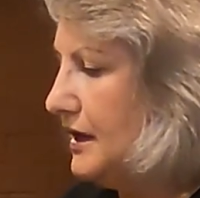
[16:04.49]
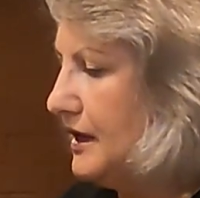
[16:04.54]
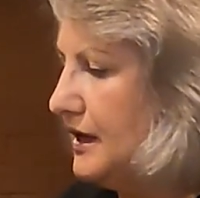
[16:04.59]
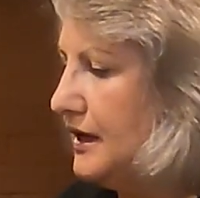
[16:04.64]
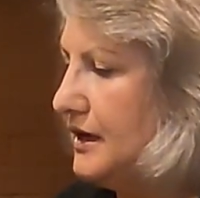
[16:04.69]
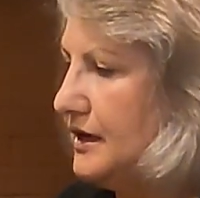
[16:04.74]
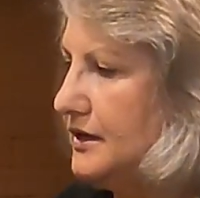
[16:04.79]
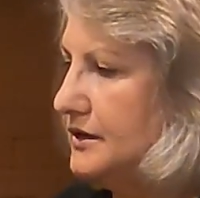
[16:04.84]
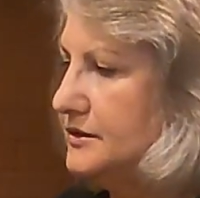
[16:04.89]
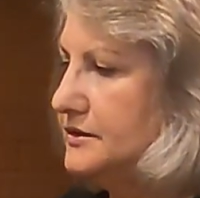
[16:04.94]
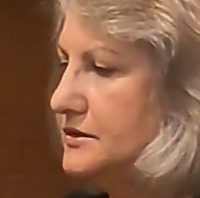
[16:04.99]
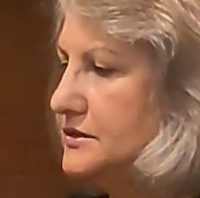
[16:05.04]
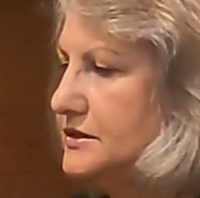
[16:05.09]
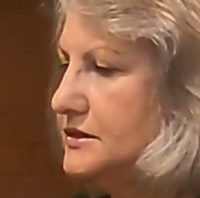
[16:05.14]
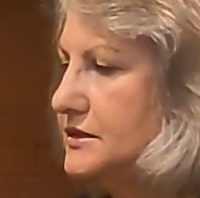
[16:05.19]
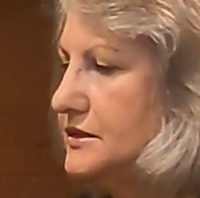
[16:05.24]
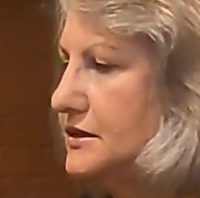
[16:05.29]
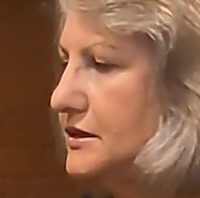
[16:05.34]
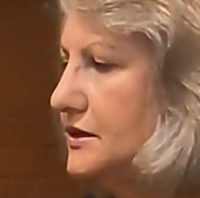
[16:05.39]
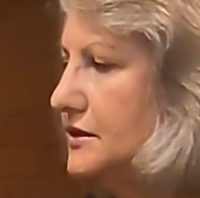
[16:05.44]
And
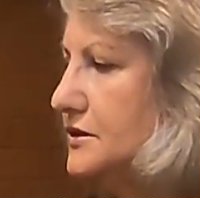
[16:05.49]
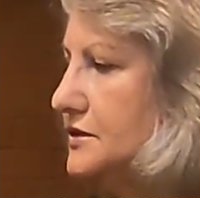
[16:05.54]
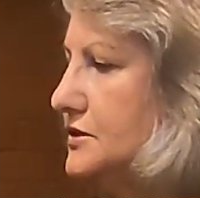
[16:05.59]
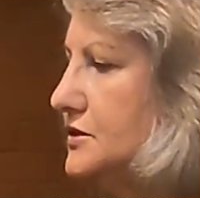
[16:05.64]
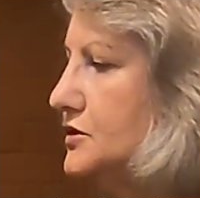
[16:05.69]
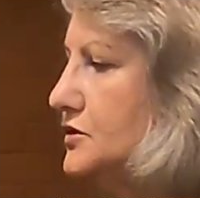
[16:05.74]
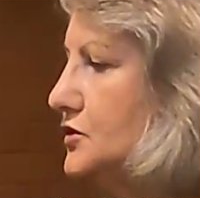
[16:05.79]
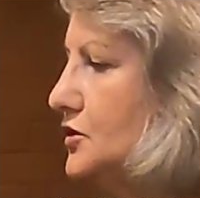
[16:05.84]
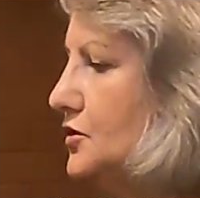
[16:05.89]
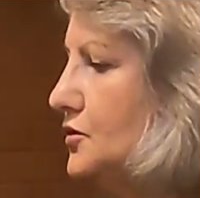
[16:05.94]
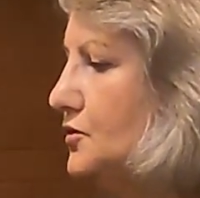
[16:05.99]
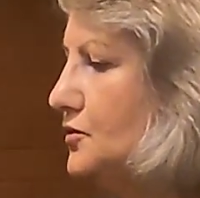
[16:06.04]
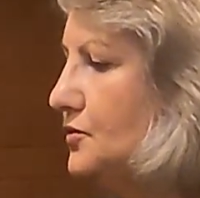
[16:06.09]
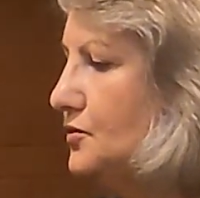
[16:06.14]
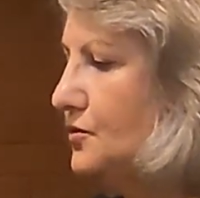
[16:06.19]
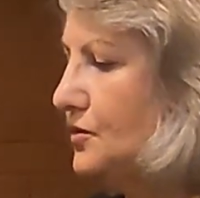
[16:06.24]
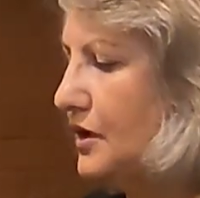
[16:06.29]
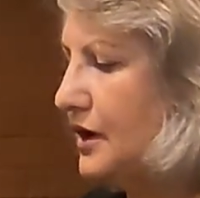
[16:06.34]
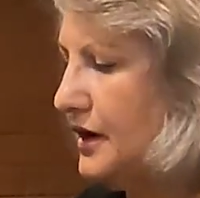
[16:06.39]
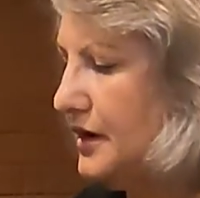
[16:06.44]

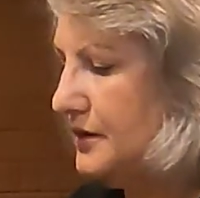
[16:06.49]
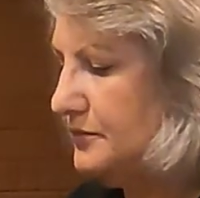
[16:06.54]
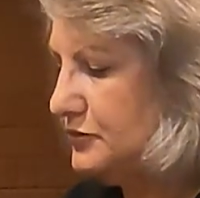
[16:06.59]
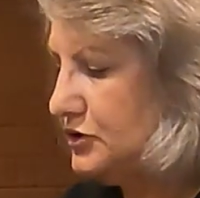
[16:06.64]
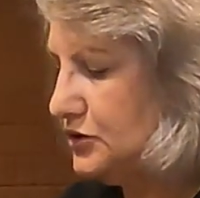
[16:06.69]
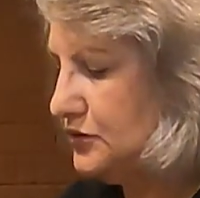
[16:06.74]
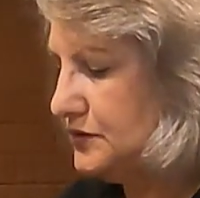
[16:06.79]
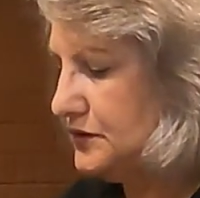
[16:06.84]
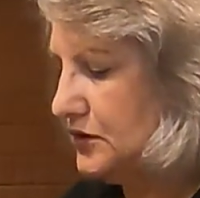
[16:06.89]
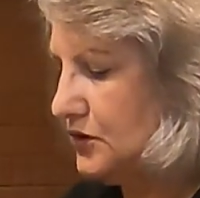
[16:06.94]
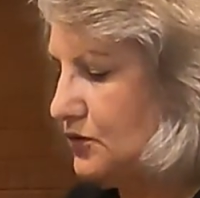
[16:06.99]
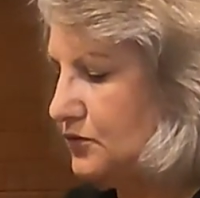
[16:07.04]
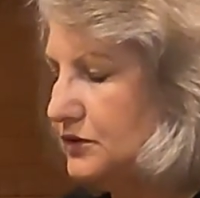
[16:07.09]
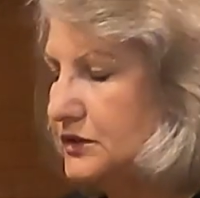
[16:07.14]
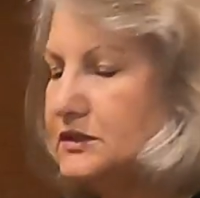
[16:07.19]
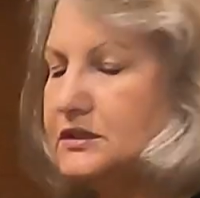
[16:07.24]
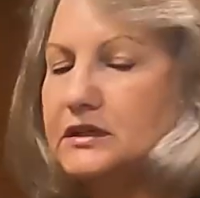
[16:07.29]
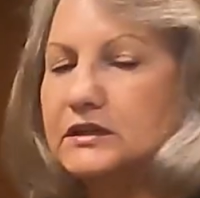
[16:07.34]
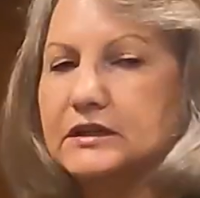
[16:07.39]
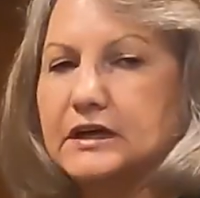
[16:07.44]
so I'm choosing
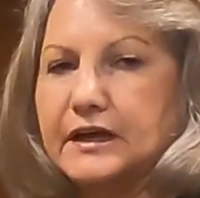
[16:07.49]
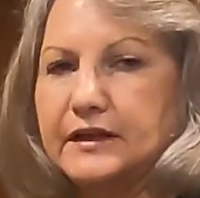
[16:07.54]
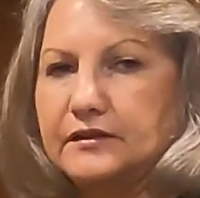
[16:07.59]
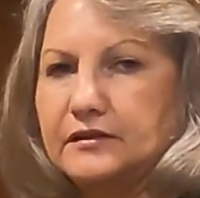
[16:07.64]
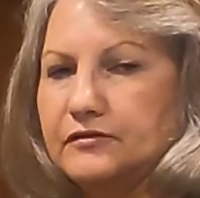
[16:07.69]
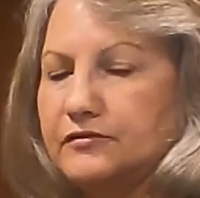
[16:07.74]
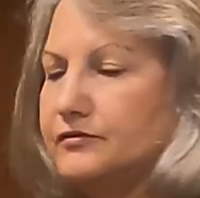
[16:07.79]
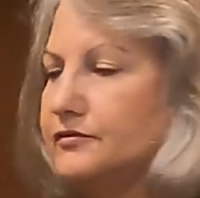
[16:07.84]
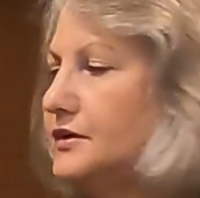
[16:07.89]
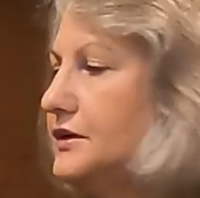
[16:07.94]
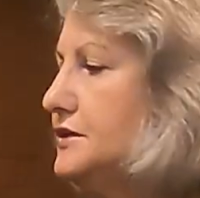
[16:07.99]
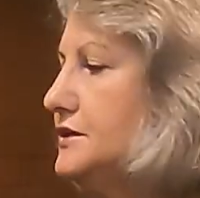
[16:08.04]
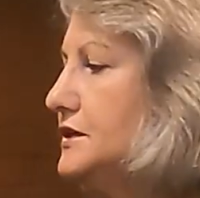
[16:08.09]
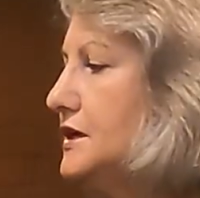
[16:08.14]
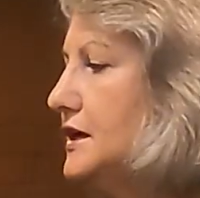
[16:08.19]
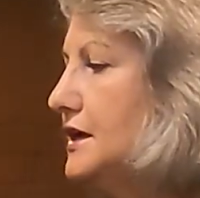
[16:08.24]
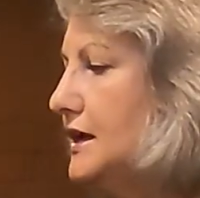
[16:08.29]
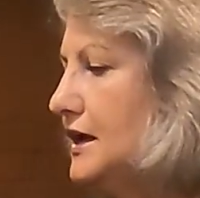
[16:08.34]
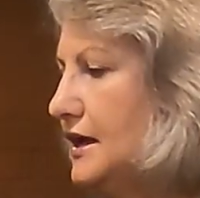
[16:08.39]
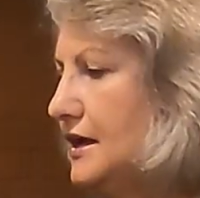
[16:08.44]
only to line the front
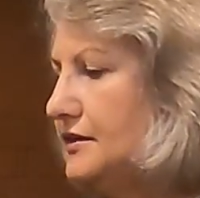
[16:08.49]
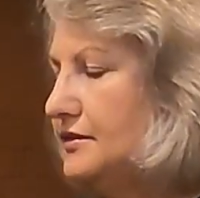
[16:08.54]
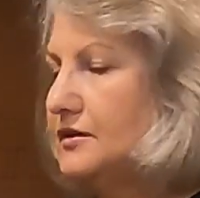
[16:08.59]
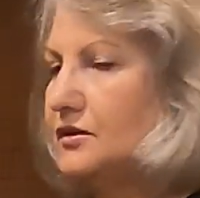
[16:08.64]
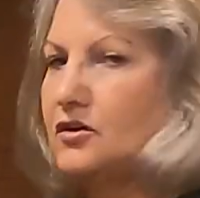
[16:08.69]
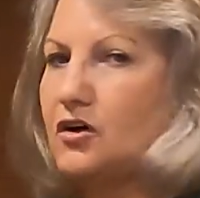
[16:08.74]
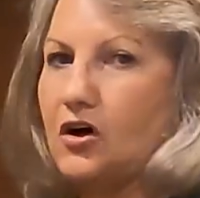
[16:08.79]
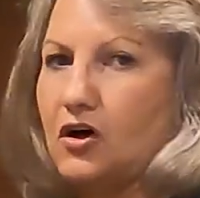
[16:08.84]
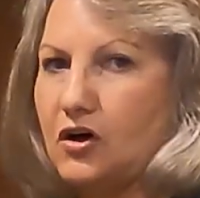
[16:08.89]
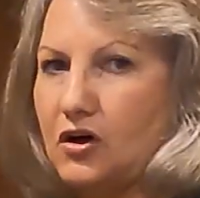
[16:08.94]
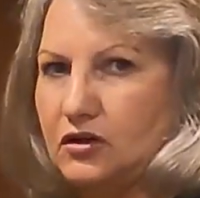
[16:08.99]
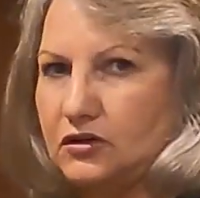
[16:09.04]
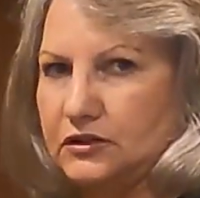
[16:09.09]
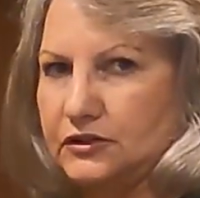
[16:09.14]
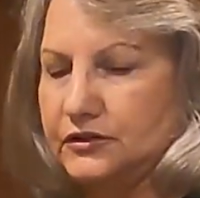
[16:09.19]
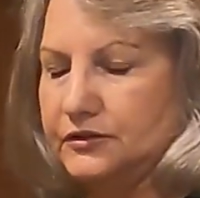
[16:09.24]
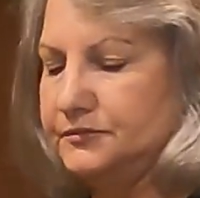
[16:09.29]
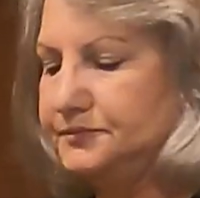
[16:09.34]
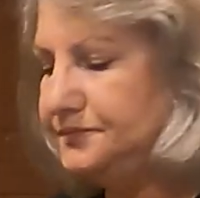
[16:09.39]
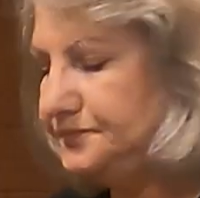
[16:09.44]
and the
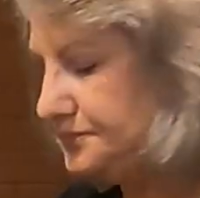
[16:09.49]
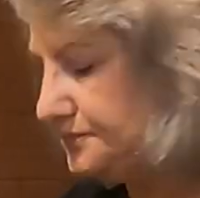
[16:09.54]
collar.